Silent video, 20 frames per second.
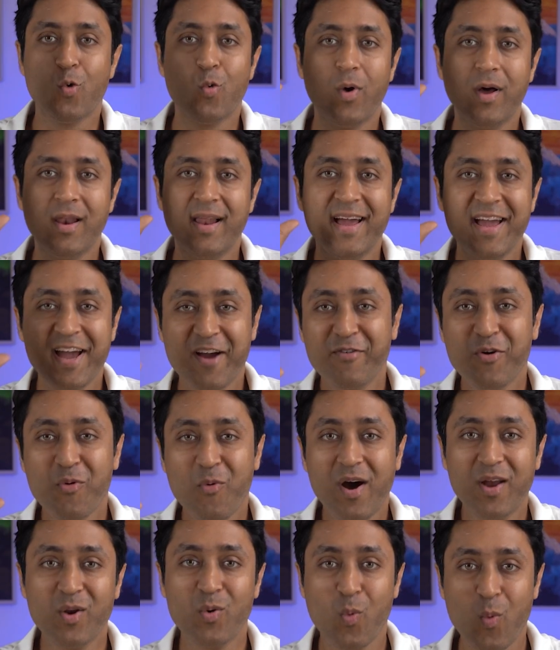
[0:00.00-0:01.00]
Well, hey
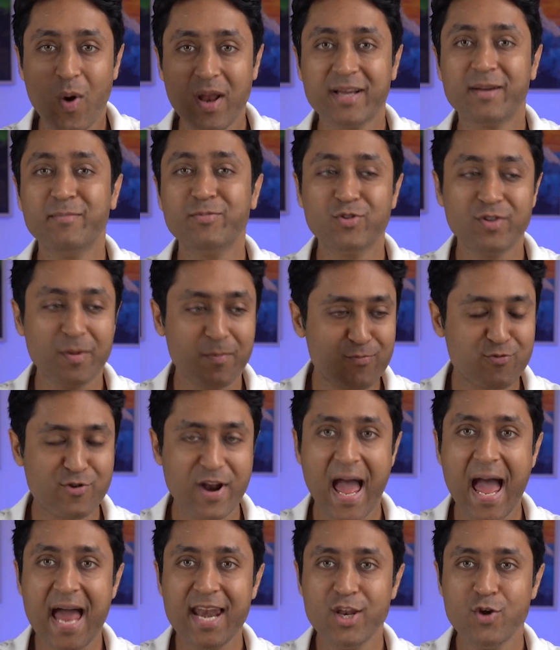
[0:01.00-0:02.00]
everyone, welcome to the
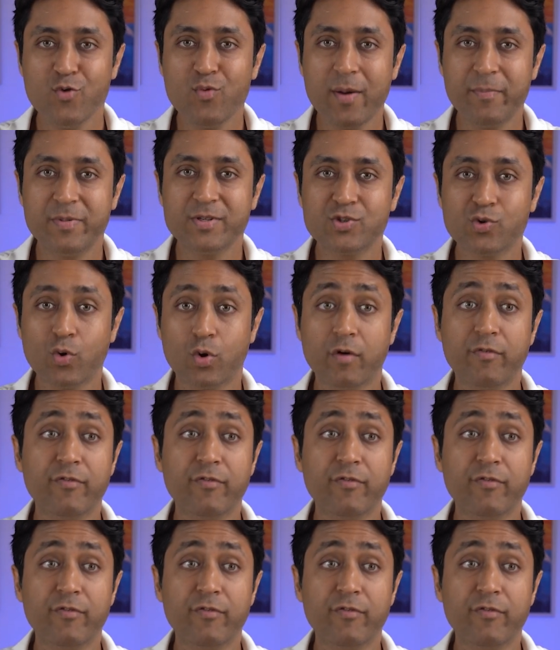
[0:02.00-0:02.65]
brand new episode